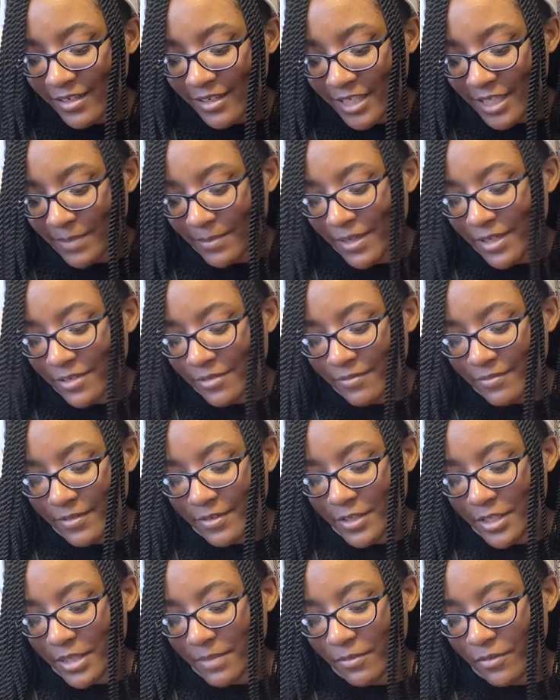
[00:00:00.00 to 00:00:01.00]
So I might
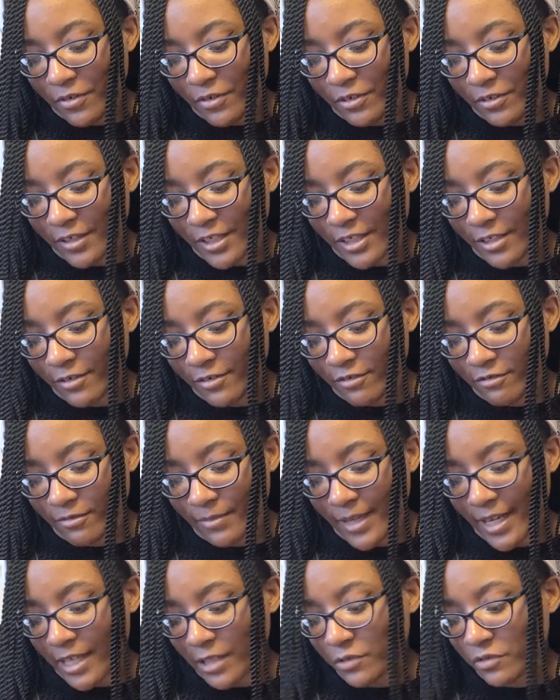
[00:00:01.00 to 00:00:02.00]
do some ordering for
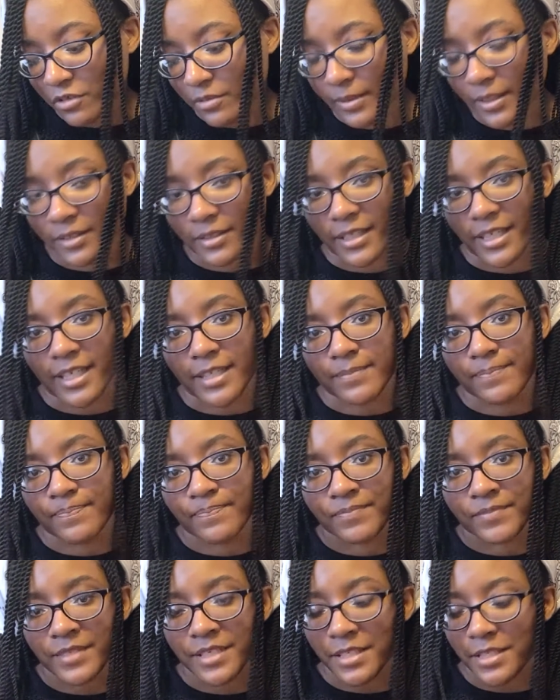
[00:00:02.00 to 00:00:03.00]
my actual birthday.
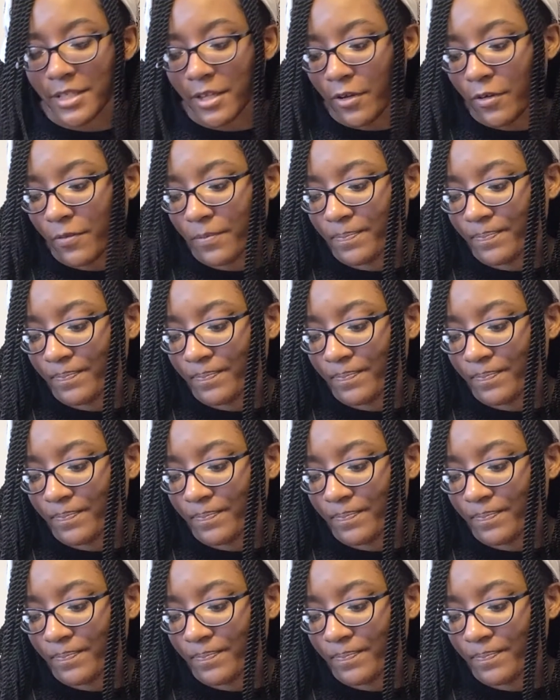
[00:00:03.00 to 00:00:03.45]
So,